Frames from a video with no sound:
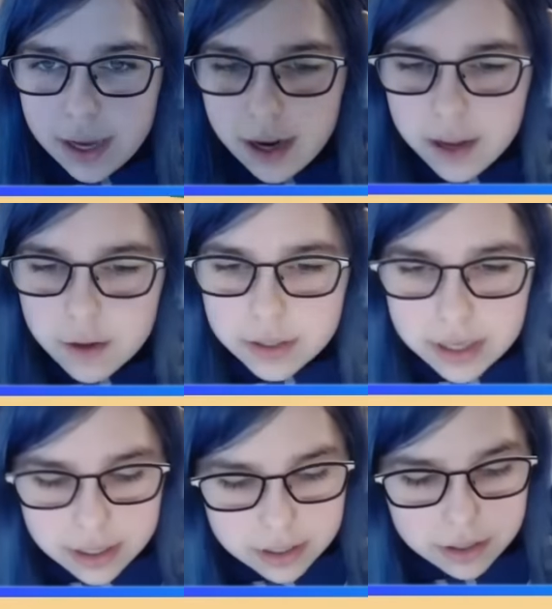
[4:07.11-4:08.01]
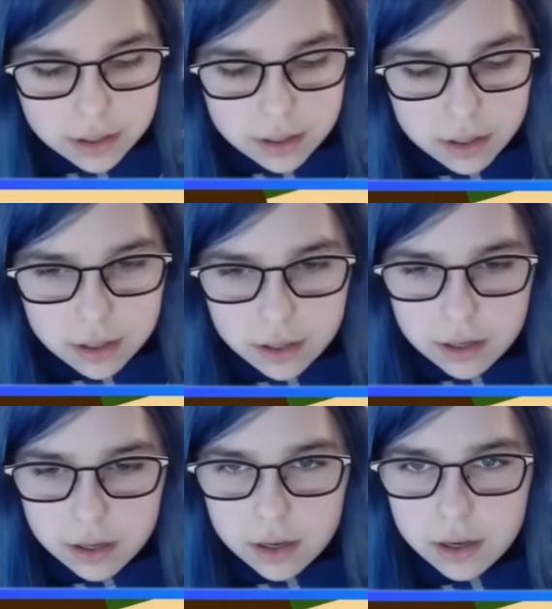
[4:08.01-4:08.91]
I? I'm gonna die
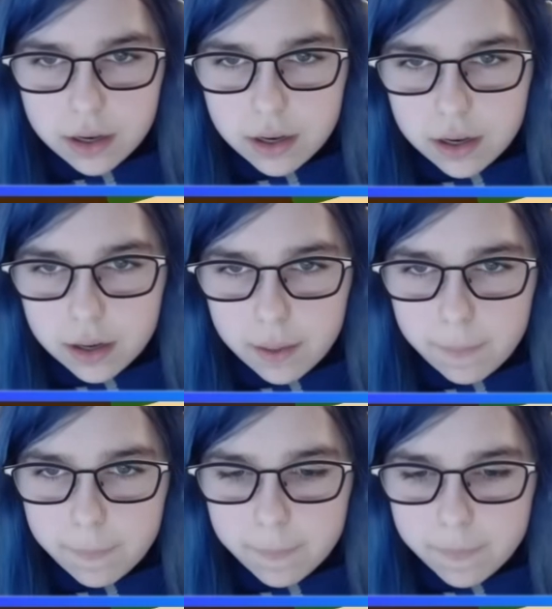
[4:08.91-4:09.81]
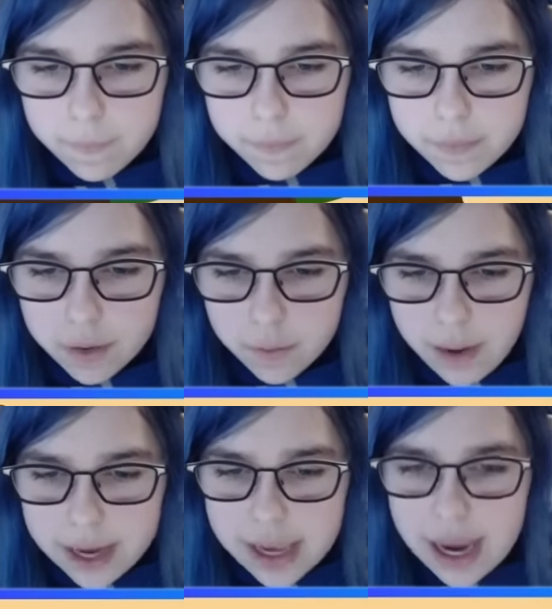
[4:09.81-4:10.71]
fighting. I'm not gonna run away.
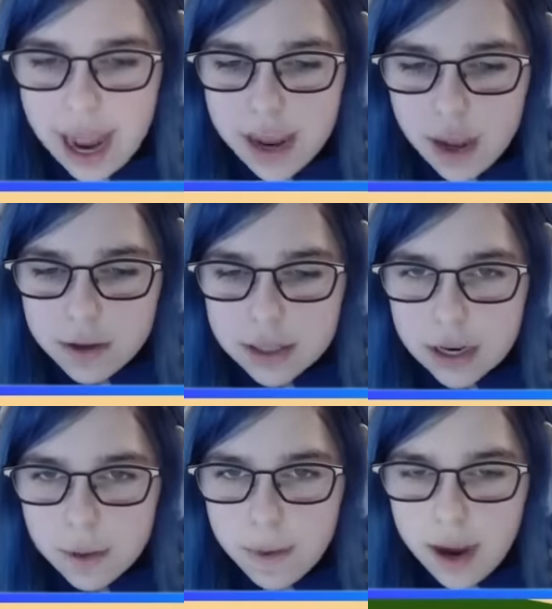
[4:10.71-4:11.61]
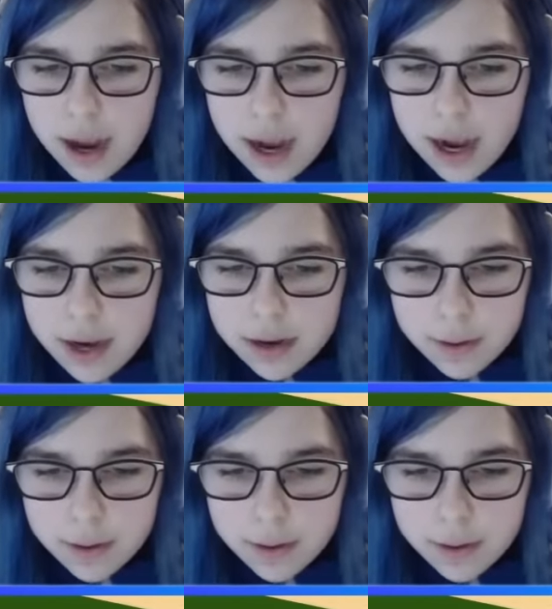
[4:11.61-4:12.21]
Why can't I use it? Come on.